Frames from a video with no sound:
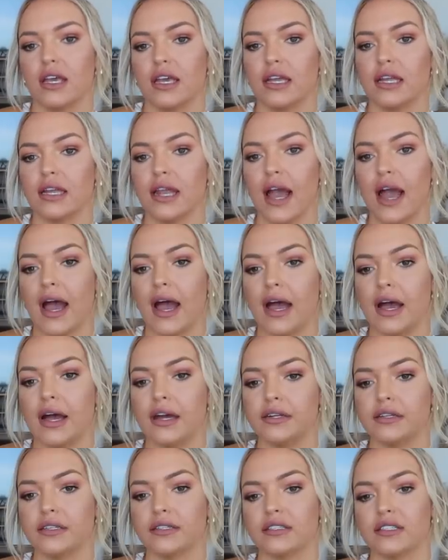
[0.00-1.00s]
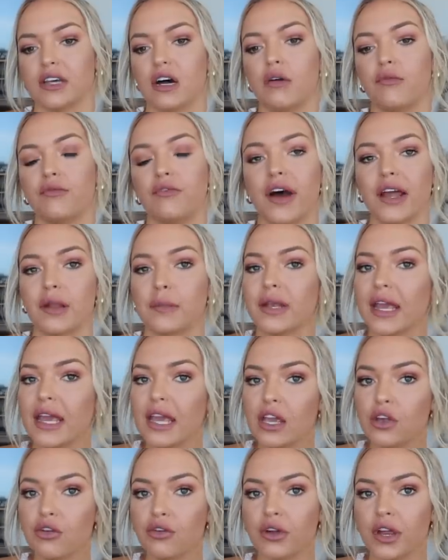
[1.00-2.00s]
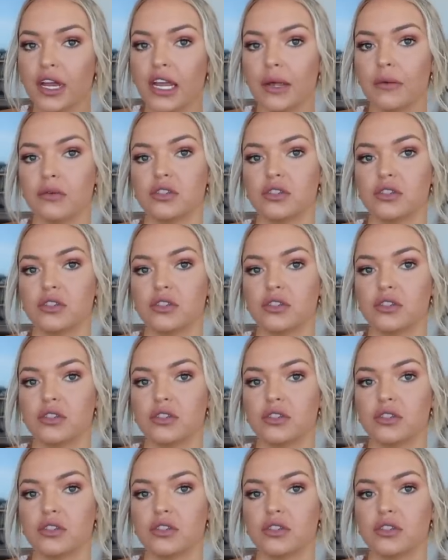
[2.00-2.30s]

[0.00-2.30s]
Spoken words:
It had some vitamin E cream,